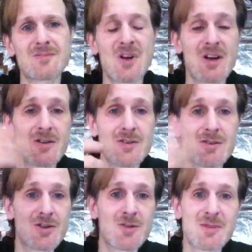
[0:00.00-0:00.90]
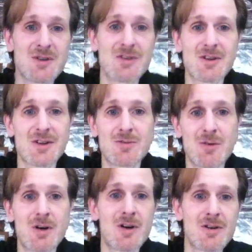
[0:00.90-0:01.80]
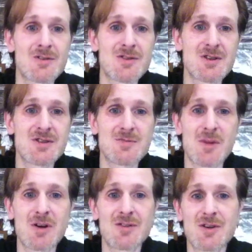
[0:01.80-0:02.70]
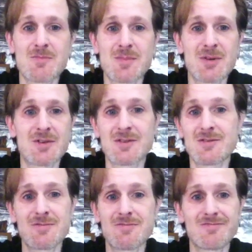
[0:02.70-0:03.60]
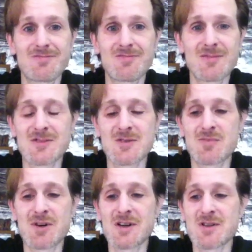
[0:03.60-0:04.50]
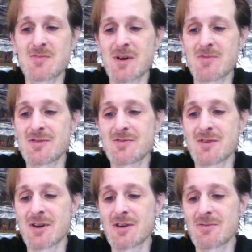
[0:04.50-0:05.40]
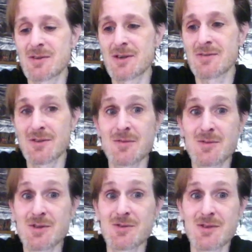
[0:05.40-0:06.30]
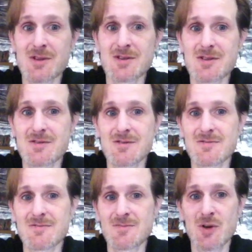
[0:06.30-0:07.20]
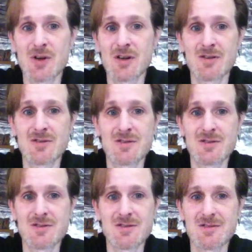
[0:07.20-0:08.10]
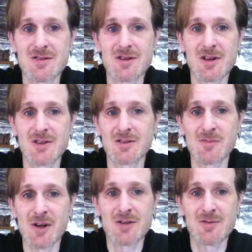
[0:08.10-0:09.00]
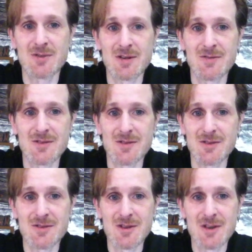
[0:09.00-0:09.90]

you know, I know you look at me, you're like, wow, this kid's mucked up and his brain is probably a wreck or whatever, and I'm sure it is. Morgellons is hell, microwaves are